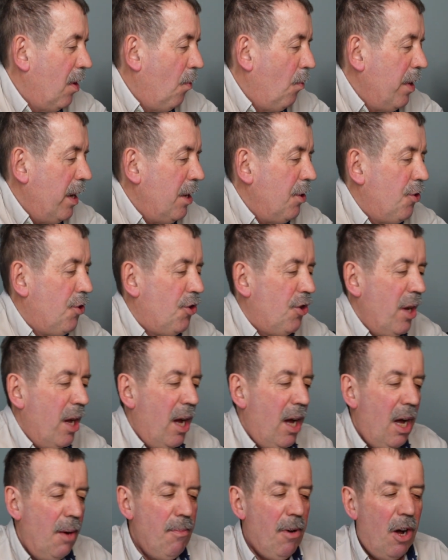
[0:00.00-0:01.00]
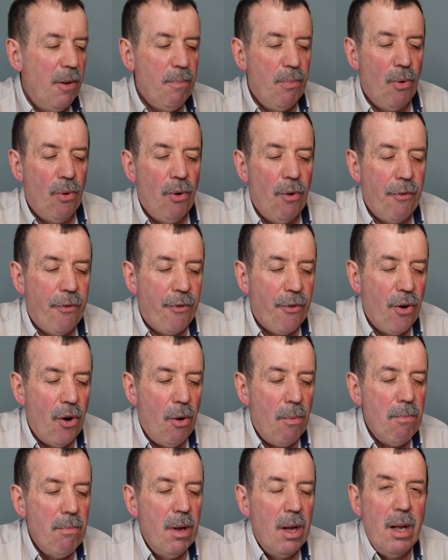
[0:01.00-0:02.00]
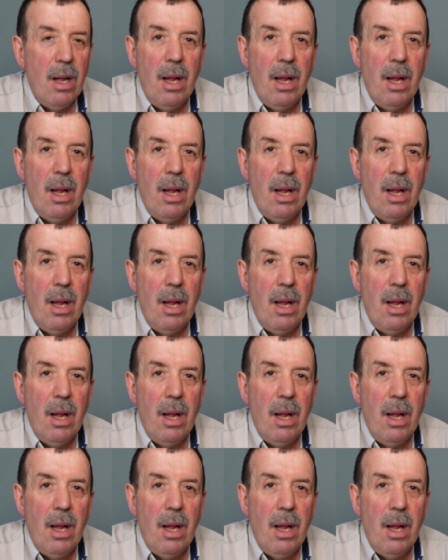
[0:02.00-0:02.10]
which I bought from